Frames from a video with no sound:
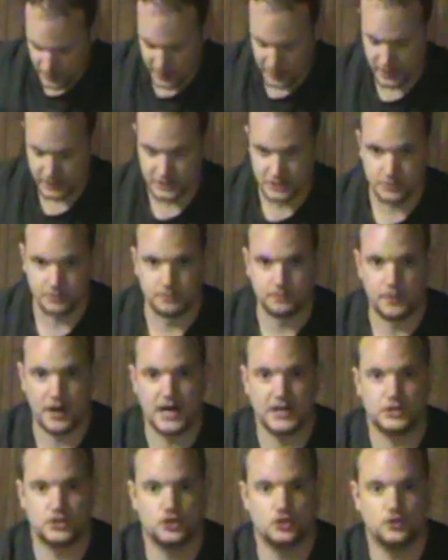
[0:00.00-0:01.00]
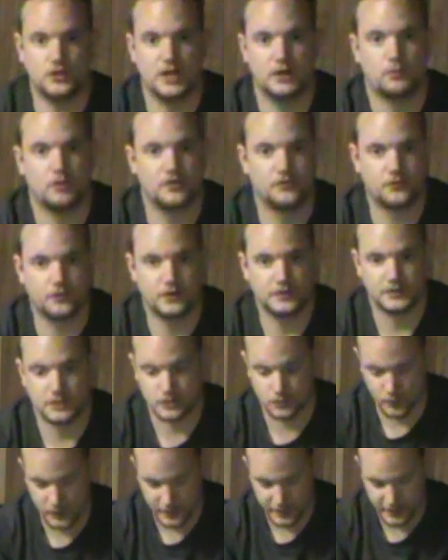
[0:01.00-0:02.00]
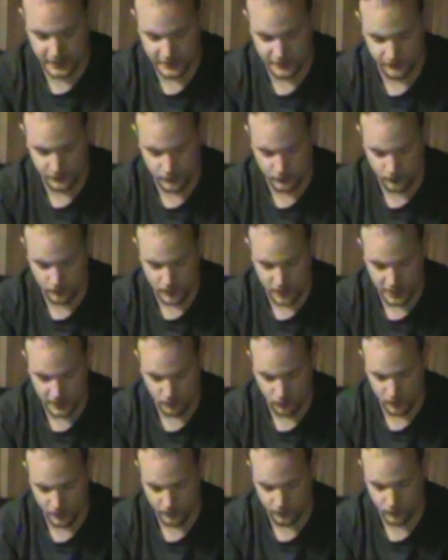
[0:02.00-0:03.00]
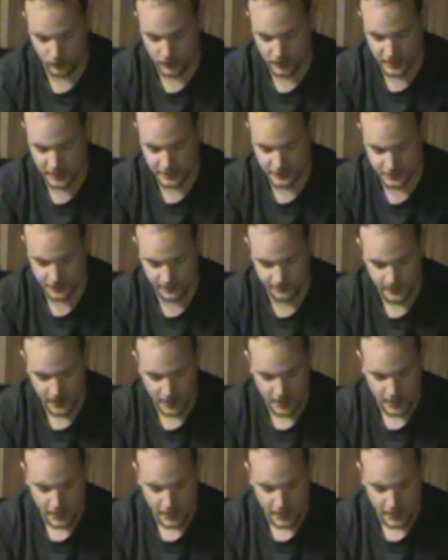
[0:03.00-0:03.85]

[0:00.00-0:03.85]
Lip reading: It's a buy 2, get 1 free this weekend if you weren't realizing.